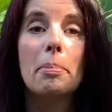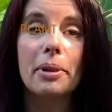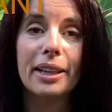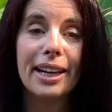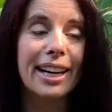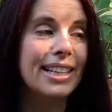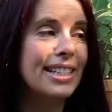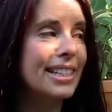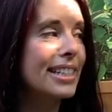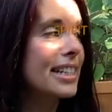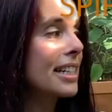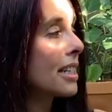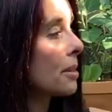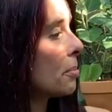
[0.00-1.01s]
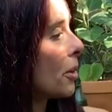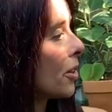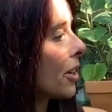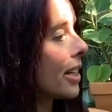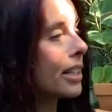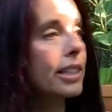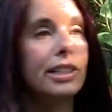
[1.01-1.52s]
plant
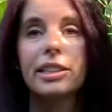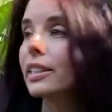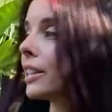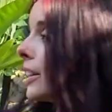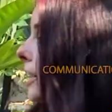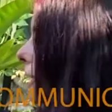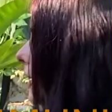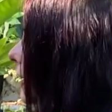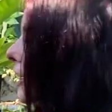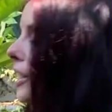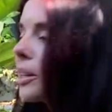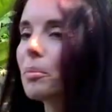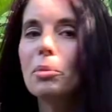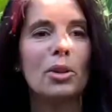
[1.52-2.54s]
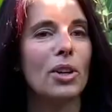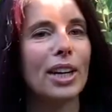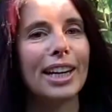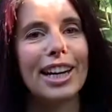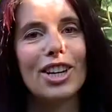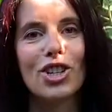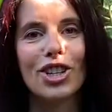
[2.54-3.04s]
spirit
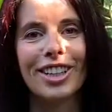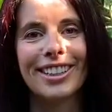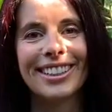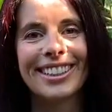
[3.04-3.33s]
communication.